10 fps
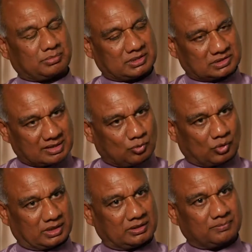by
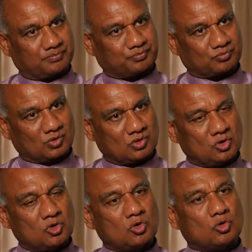someone
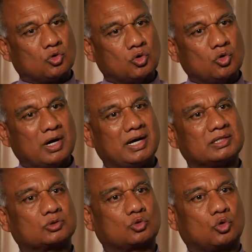who
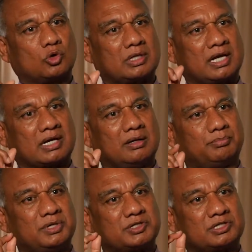has, quote,
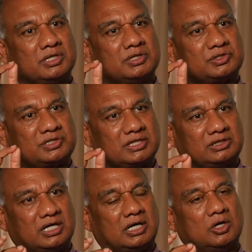accomplished
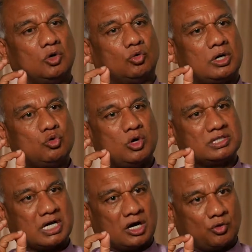siddha, one who
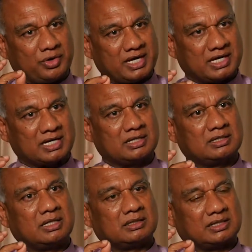has
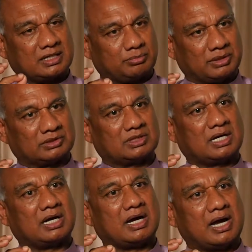awakened that
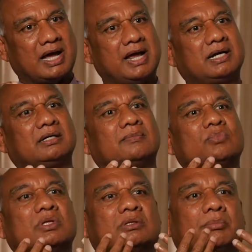mantra, and
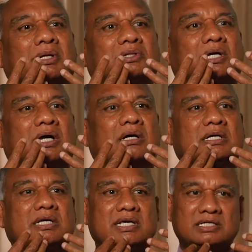the mantra
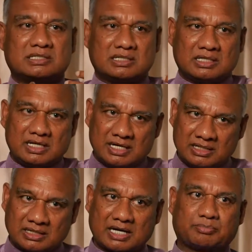is
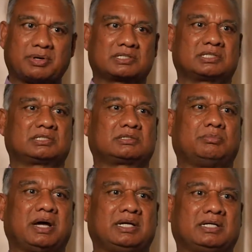in that person's
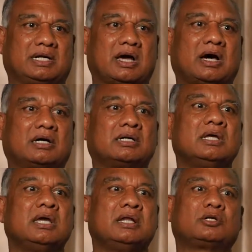mind and heart
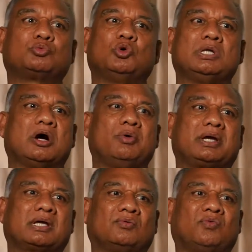in its fully
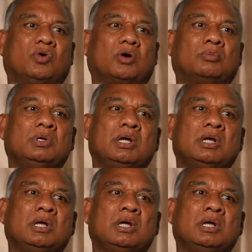awakened form,